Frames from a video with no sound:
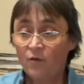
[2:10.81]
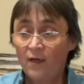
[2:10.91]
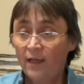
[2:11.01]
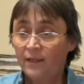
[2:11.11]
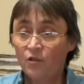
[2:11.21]
So
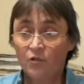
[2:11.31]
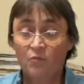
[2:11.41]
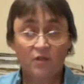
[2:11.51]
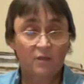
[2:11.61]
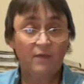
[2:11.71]
I like to
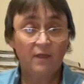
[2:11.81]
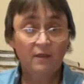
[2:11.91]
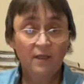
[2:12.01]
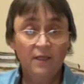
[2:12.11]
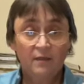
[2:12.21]
just put some
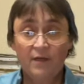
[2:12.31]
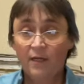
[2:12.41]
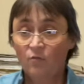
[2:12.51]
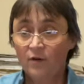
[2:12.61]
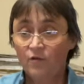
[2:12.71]
in to make
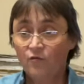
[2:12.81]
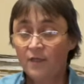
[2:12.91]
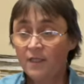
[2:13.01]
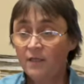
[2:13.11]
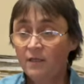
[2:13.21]
it more
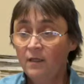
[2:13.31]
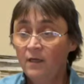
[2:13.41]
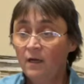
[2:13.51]
interesting.